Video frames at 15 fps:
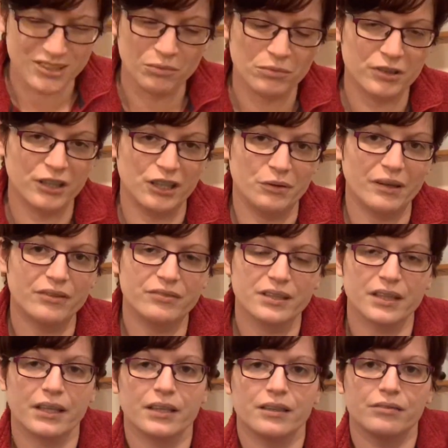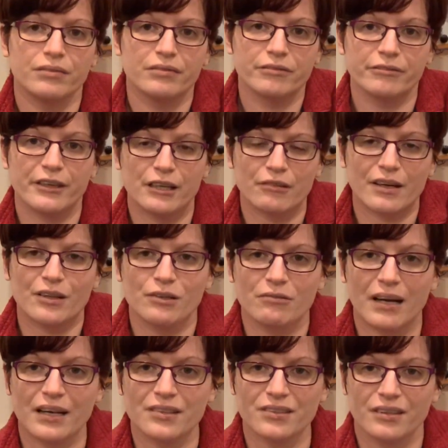something you have to kind of fit around the
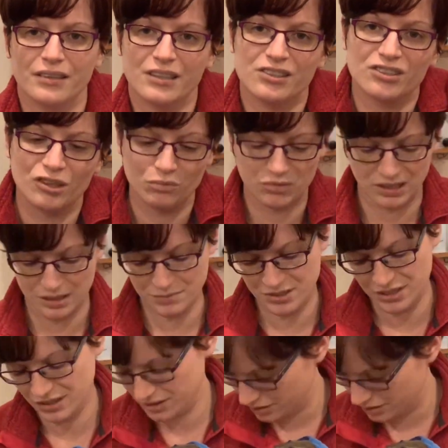rats on this. Sometimes you can